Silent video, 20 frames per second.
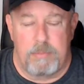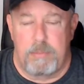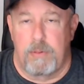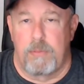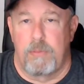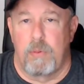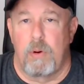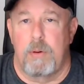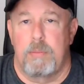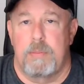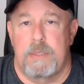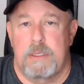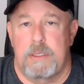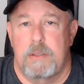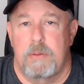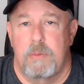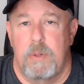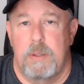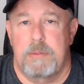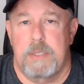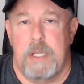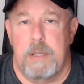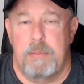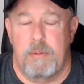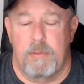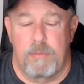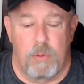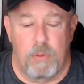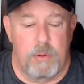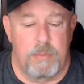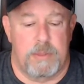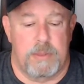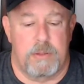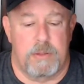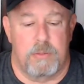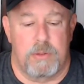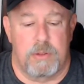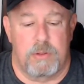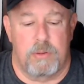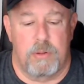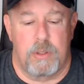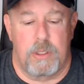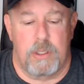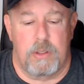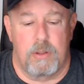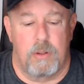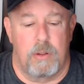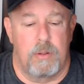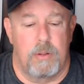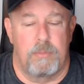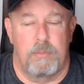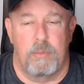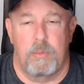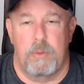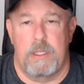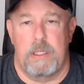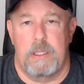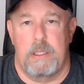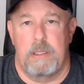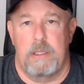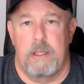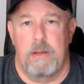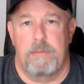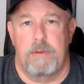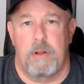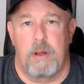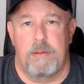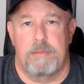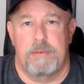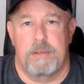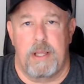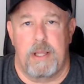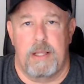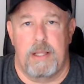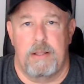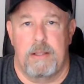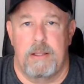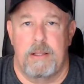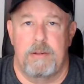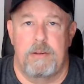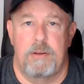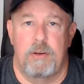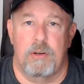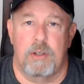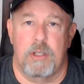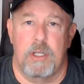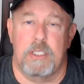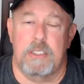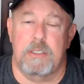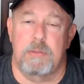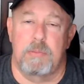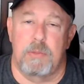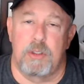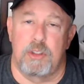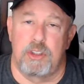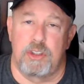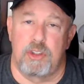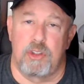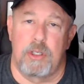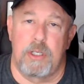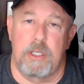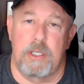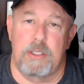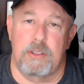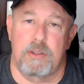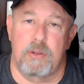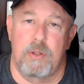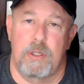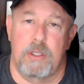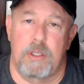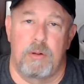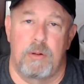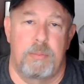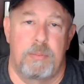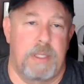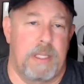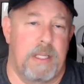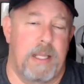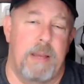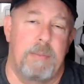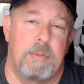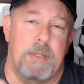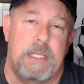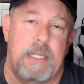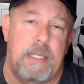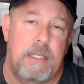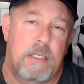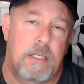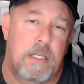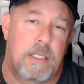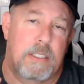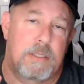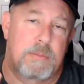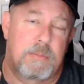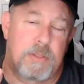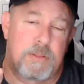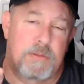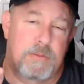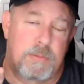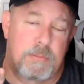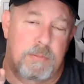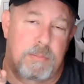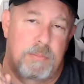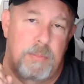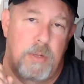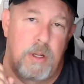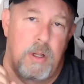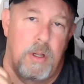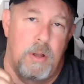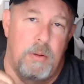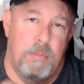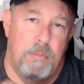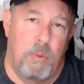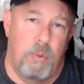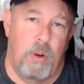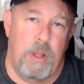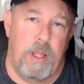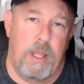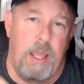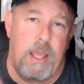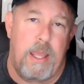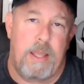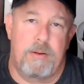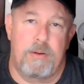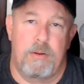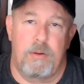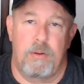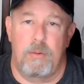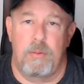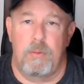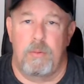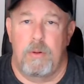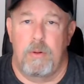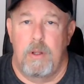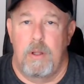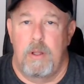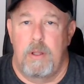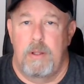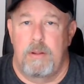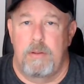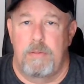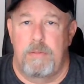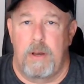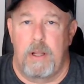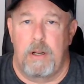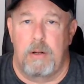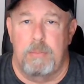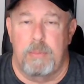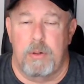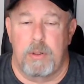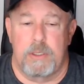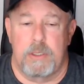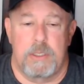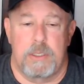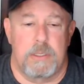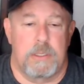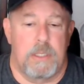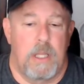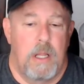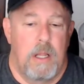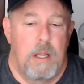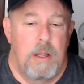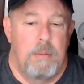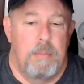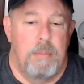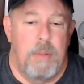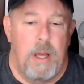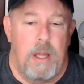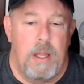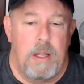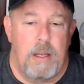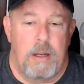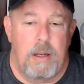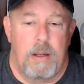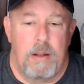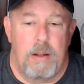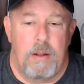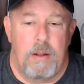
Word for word: performance, website performance was critical. We left off saying that your customer journey is critical, being able to get customers from point A to the final purchase. But